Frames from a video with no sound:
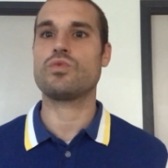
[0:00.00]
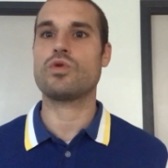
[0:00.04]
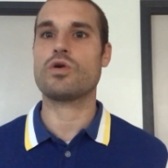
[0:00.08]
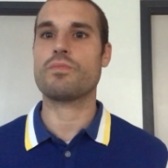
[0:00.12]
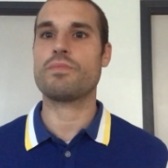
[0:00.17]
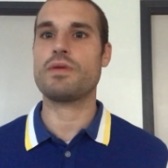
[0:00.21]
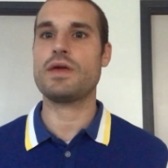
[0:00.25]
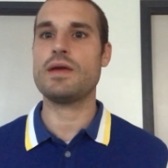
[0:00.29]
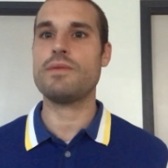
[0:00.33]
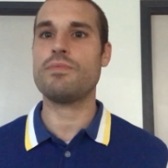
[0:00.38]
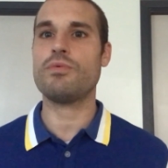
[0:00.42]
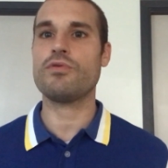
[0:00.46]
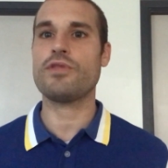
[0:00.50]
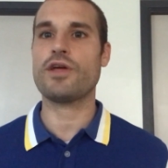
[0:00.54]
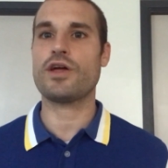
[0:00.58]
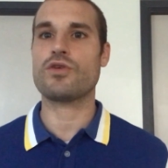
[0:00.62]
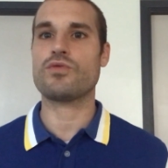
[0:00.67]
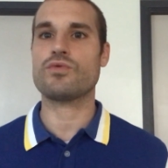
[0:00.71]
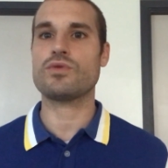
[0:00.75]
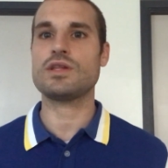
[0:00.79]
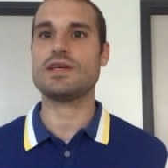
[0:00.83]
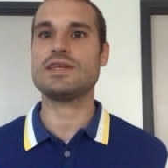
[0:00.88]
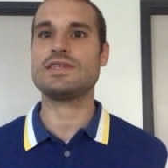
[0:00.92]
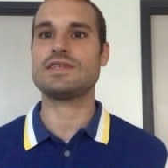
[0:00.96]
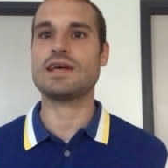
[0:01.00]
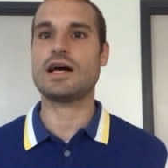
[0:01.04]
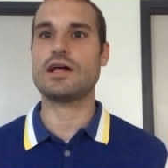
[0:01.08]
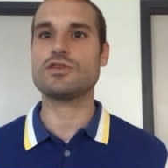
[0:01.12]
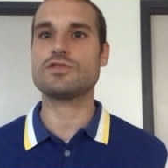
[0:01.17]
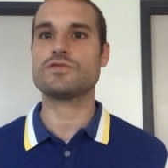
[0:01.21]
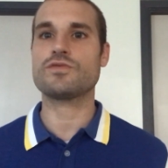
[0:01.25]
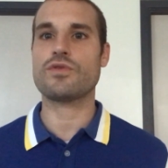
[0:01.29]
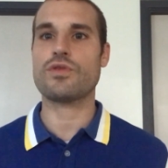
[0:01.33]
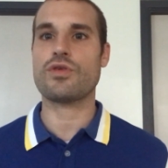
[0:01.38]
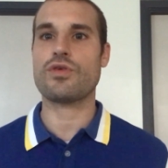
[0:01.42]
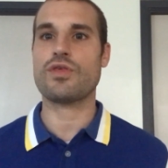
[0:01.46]
where people that are really
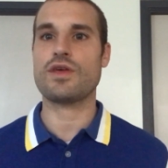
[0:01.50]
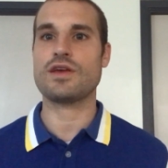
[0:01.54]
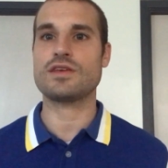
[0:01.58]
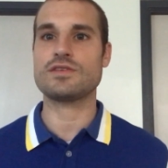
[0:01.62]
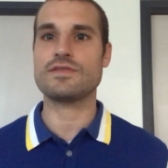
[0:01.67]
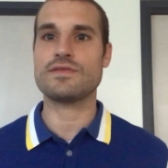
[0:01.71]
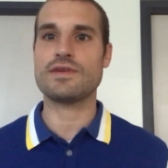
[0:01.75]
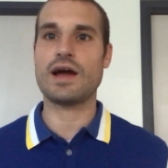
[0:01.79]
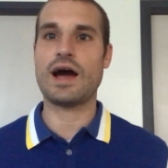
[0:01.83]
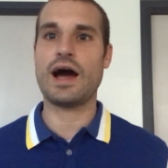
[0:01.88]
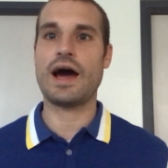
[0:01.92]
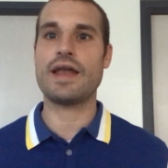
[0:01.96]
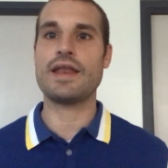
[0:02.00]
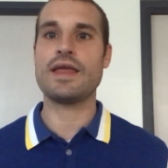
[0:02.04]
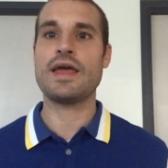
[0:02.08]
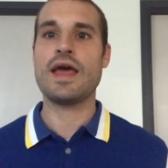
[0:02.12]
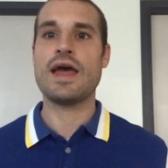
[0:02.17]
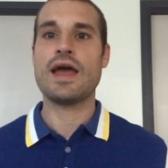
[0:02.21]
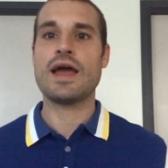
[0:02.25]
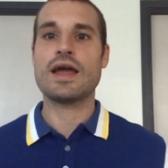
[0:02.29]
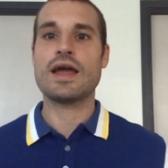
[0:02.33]
zealous for the things of God